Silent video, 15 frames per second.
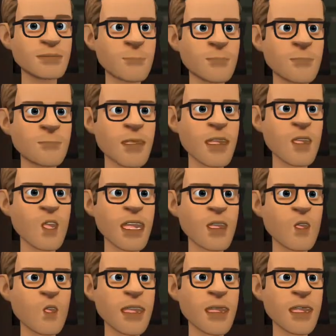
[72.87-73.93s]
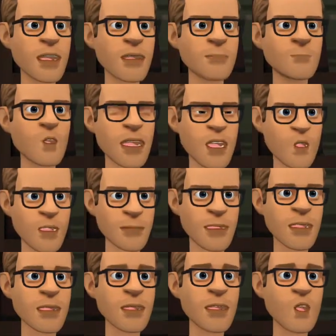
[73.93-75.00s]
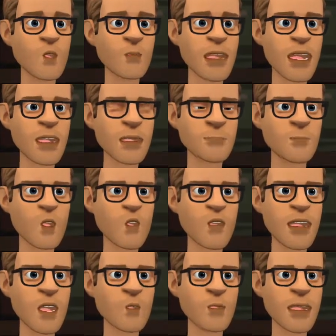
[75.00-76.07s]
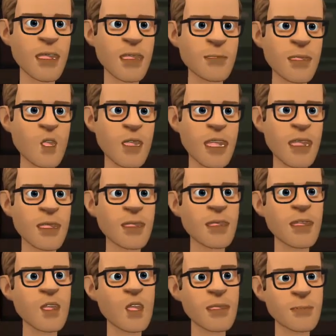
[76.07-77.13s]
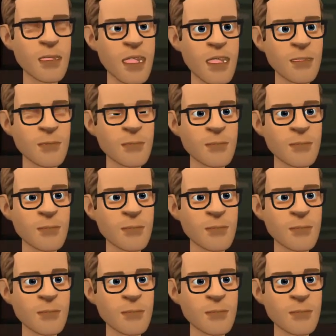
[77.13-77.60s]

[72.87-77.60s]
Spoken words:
My mother was running a small art supply shop in the small farming community I grew up in.